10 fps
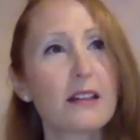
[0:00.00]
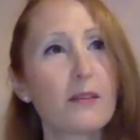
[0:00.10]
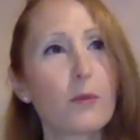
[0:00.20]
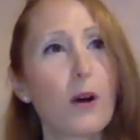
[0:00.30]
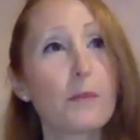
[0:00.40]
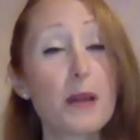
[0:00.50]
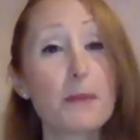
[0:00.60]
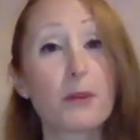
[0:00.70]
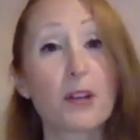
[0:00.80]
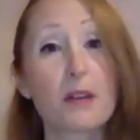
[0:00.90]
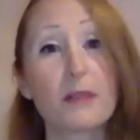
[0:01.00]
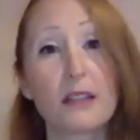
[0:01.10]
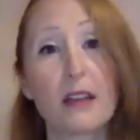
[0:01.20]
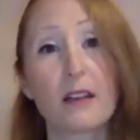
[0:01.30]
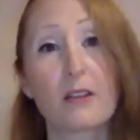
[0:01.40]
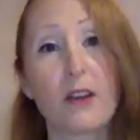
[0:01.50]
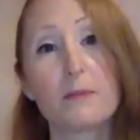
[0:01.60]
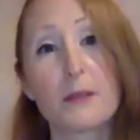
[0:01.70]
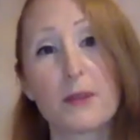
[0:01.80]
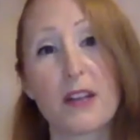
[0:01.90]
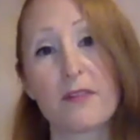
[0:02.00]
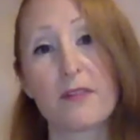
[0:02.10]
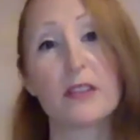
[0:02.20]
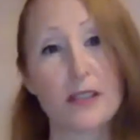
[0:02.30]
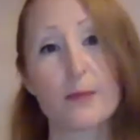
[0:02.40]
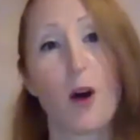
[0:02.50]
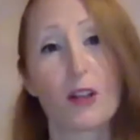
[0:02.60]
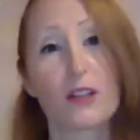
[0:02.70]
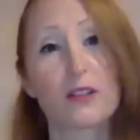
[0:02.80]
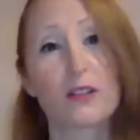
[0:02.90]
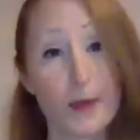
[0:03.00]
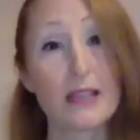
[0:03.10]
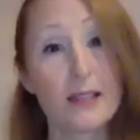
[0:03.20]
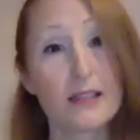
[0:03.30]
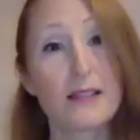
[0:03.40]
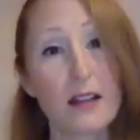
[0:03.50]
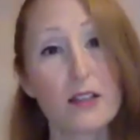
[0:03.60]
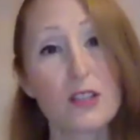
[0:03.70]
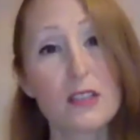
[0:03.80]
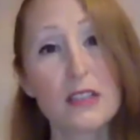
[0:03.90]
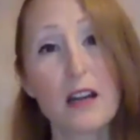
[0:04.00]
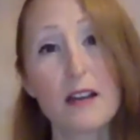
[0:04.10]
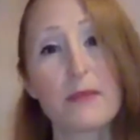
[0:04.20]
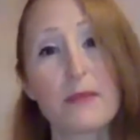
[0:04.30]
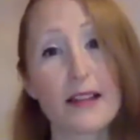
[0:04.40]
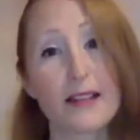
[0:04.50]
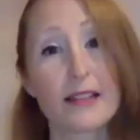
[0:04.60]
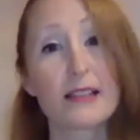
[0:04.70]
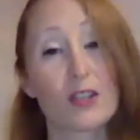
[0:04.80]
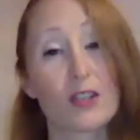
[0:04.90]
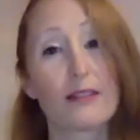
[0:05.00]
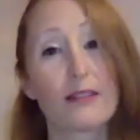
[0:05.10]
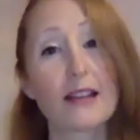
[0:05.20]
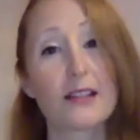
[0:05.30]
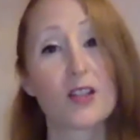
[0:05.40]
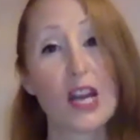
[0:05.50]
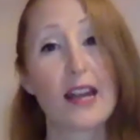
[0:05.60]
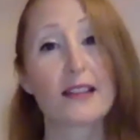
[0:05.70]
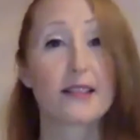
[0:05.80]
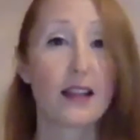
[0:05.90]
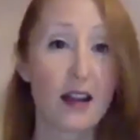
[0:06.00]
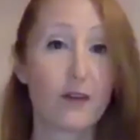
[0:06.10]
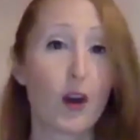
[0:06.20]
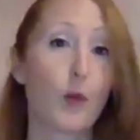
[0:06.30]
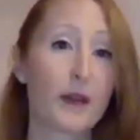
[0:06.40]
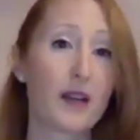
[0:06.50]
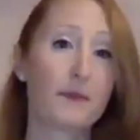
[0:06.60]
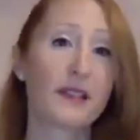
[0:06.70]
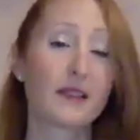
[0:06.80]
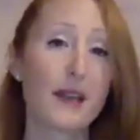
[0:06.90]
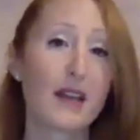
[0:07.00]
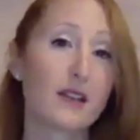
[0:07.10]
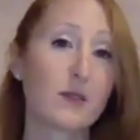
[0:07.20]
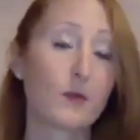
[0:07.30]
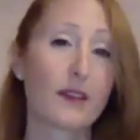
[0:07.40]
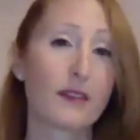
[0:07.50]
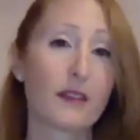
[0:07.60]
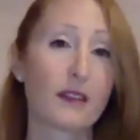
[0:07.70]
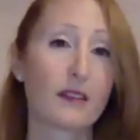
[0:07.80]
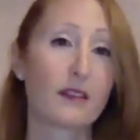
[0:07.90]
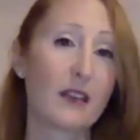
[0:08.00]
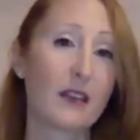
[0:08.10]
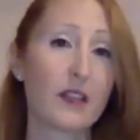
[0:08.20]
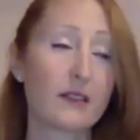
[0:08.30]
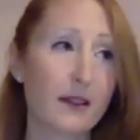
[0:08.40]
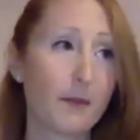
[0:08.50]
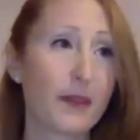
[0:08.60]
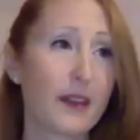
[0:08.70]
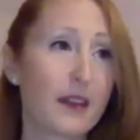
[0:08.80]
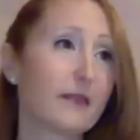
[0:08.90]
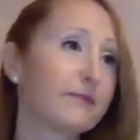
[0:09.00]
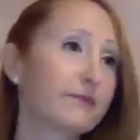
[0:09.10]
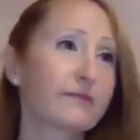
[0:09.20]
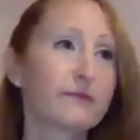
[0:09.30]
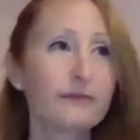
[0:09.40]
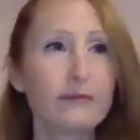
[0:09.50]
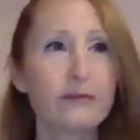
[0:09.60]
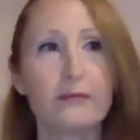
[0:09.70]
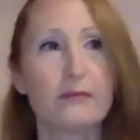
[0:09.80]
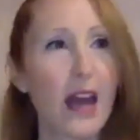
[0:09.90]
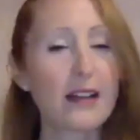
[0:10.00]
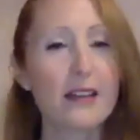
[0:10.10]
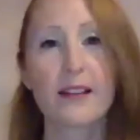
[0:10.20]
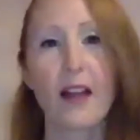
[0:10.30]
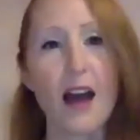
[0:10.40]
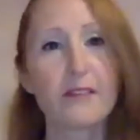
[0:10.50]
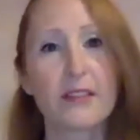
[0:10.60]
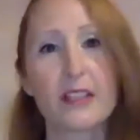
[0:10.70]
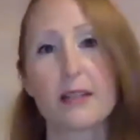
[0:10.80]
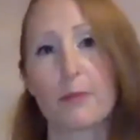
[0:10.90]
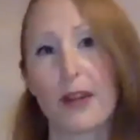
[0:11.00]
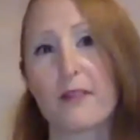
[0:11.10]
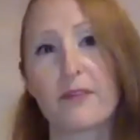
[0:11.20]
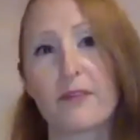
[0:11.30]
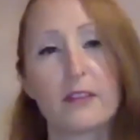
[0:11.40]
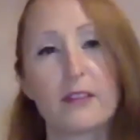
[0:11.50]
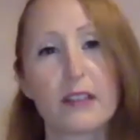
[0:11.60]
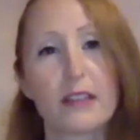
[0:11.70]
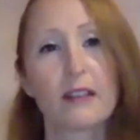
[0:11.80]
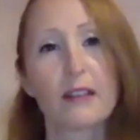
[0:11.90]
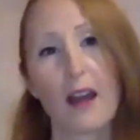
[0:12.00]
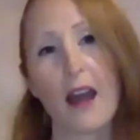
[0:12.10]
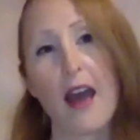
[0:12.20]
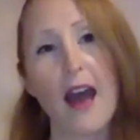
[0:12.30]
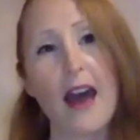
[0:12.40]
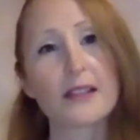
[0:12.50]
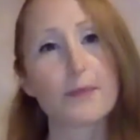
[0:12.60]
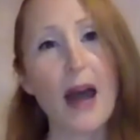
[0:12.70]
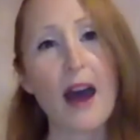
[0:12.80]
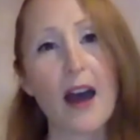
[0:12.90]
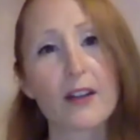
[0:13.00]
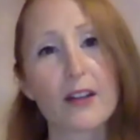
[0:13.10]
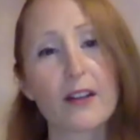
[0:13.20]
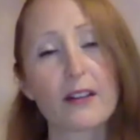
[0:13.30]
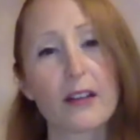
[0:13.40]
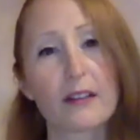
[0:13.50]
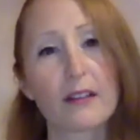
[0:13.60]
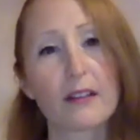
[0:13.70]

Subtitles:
wallpaper can be incredibly playful in smaller spaces. Actually, that's a chance to kind of open up the space with giving something that's playful and has pattern, and